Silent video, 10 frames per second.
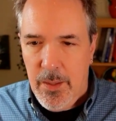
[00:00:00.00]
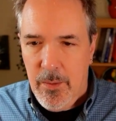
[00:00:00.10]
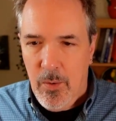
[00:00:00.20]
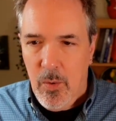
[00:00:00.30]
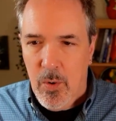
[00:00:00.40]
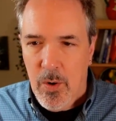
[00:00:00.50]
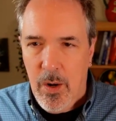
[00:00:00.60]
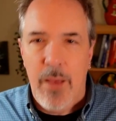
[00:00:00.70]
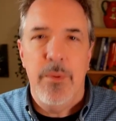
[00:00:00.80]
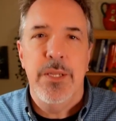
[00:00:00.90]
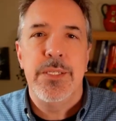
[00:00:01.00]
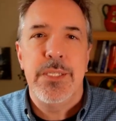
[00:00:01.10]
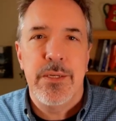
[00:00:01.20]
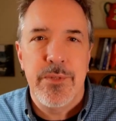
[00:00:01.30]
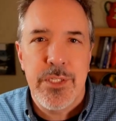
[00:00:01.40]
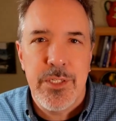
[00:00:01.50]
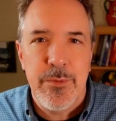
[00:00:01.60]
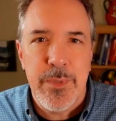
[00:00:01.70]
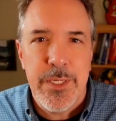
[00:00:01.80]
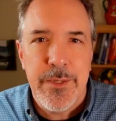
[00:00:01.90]
or I'm going to sound
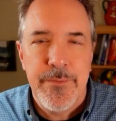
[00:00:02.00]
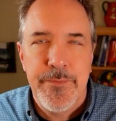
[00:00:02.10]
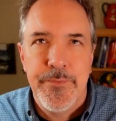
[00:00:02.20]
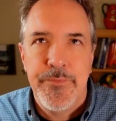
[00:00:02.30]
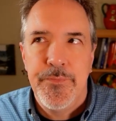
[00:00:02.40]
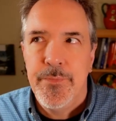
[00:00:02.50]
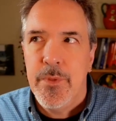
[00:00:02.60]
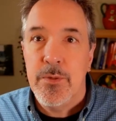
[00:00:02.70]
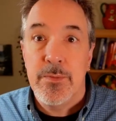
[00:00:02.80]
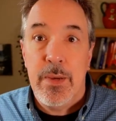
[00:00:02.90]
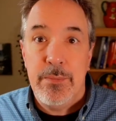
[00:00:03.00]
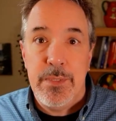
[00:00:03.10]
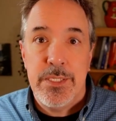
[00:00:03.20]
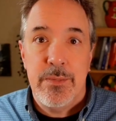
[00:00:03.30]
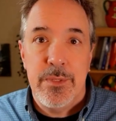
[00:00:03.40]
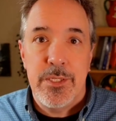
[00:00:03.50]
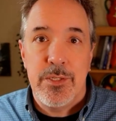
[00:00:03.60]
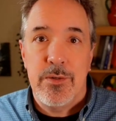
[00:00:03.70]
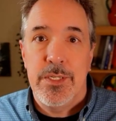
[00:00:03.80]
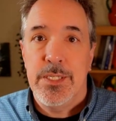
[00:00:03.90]
stupid. Those might be some of the
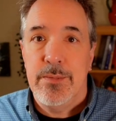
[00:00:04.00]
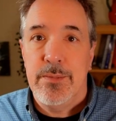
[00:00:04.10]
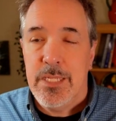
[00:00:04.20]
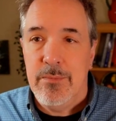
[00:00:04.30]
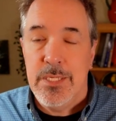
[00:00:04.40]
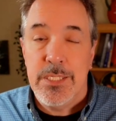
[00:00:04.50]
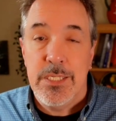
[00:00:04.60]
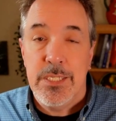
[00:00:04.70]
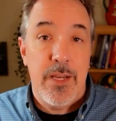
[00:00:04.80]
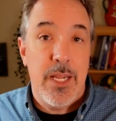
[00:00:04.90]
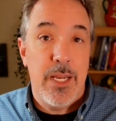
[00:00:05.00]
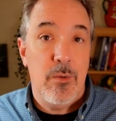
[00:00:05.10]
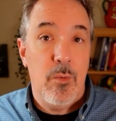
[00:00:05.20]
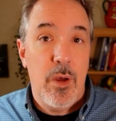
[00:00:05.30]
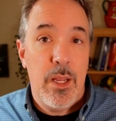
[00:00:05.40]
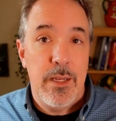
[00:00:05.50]
stories I'm telling myself, and I don't want